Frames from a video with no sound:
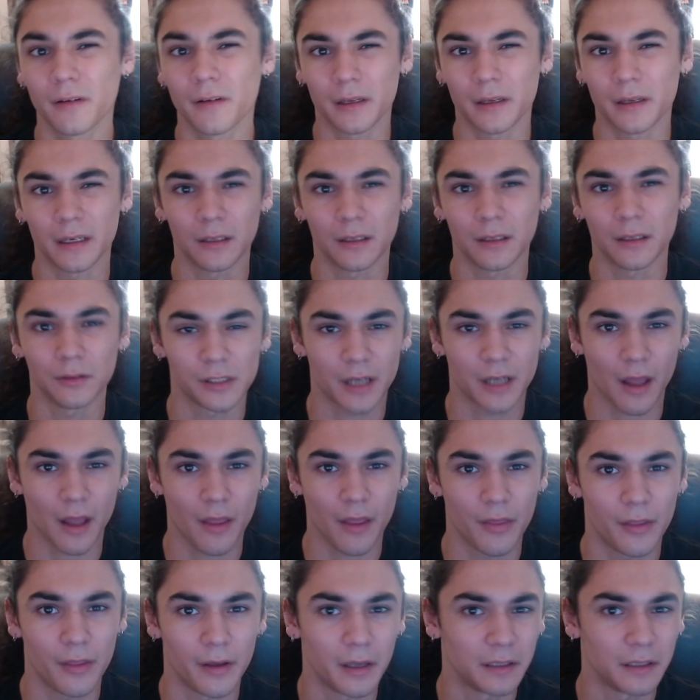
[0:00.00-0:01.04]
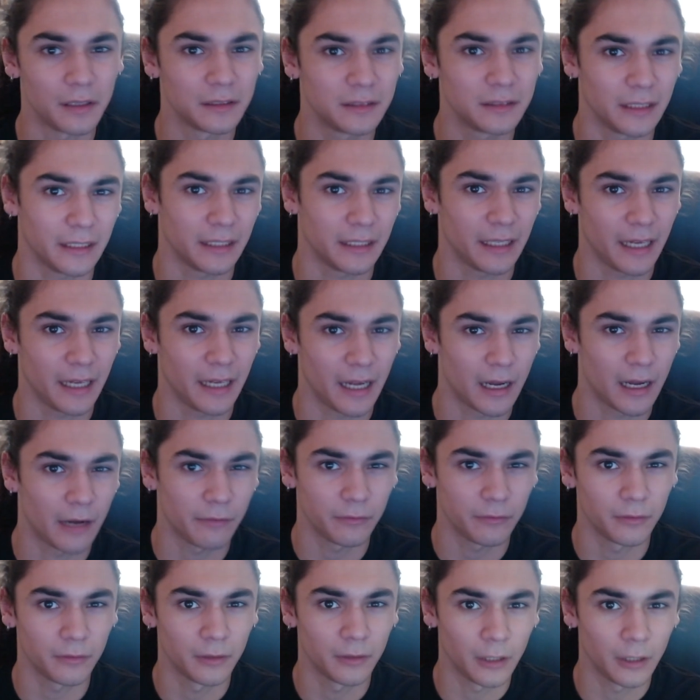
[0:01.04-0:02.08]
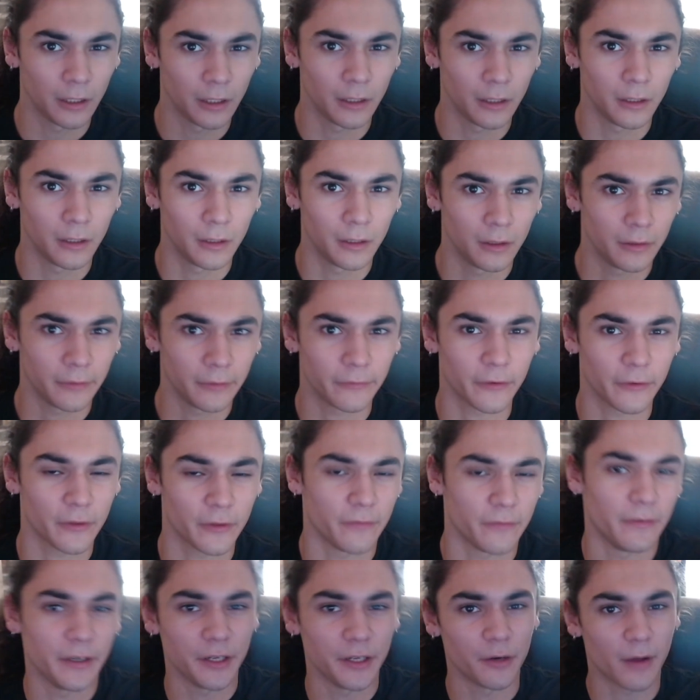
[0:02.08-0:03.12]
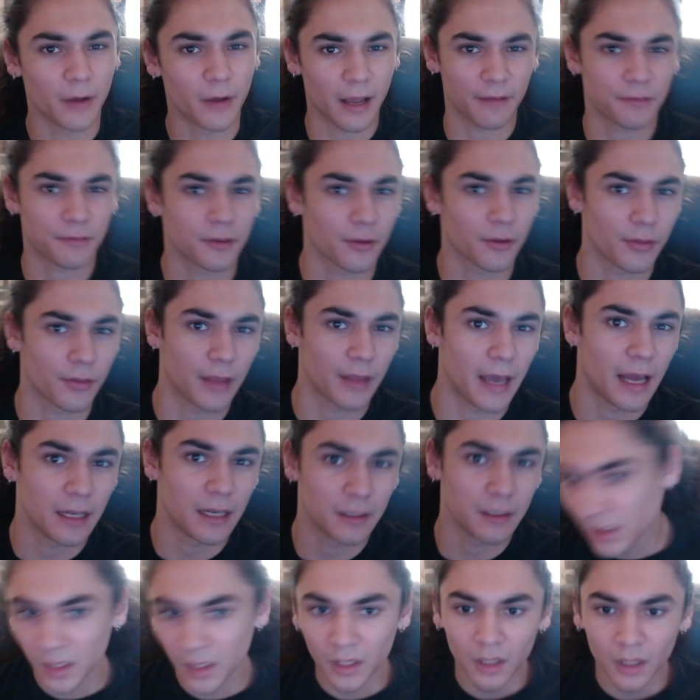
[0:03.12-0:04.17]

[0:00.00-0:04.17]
and I'll look at the second half for the video after that.